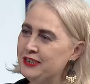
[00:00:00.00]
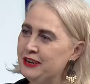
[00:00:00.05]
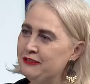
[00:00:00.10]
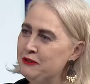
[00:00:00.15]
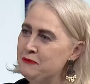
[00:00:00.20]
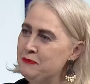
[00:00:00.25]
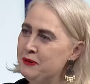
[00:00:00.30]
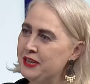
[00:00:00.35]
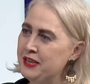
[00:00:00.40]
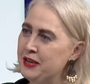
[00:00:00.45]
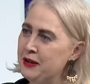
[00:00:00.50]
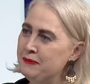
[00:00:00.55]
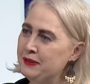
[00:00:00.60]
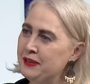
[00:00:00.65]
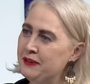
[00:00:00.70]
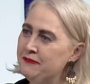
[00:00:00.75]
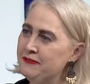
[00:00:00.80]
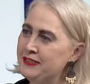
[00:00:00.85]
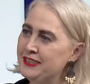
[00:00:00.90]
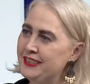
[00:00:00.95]
to everybody
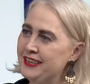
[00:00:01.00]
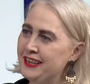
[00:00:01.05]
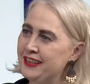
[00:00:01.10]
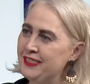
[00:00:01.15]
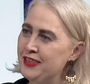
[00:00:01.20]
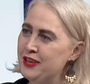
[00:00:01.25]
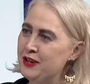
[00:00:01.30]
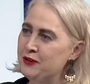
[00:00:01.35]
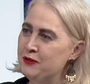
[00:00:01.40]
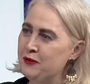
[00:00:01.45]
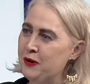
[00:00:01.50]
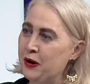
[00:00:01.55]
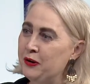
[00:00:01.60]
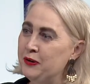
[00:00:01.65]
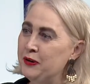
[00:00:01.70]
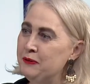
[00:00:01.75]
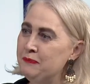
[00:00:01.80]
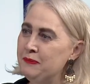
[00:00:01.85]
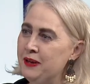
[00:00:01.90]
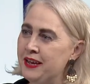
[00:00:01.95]
coming and visiting the
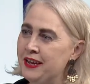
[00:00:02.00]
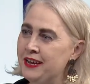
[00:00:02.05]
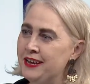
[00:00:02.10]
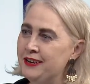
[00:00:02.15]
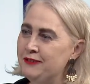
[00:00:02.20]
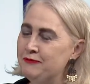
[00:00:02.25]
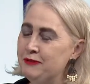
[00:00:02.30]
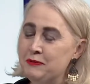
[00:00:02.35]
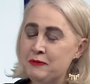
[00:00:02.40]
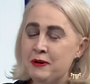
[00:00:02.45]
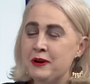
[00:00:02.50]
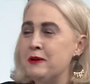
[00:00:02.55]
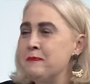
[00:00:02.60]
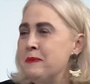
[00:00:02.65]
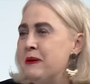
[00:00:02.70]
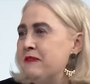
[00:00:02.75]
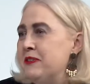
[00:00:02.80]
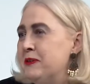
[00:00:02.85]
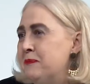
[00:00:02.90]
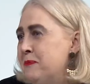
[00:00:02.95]
aquarium, and we welcome
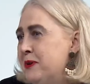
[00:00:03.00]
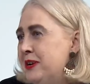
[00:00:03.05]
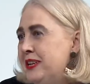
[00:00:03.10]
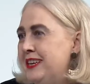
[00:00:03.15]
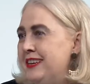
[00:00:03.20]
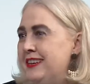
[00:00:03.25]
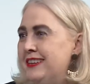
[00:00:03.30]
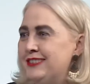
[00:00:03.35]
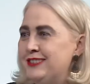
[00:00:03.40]
everybody.